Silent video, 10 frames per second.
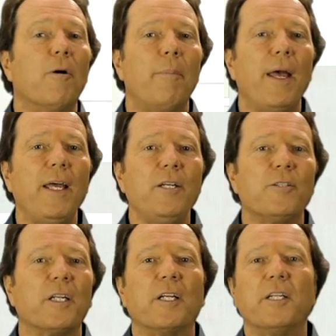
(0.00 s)
to a page
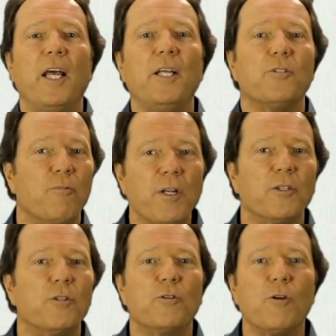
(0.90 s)
that contains
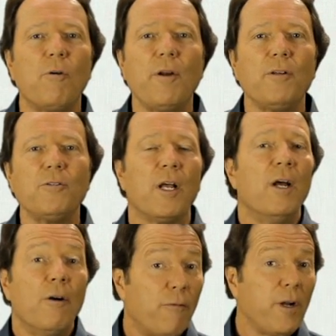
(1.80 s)
written tutorials,
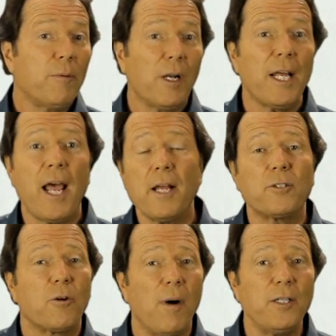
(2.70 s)
frequently
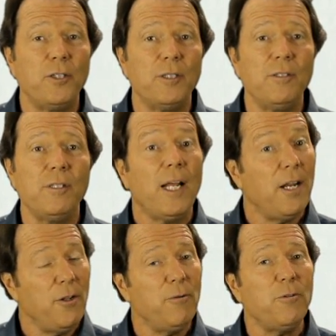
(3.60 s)
asked questions,
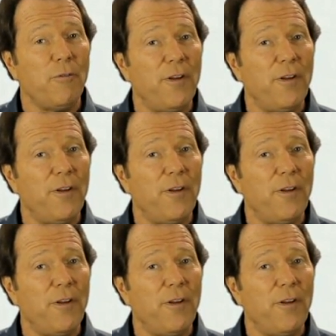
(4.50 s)
and user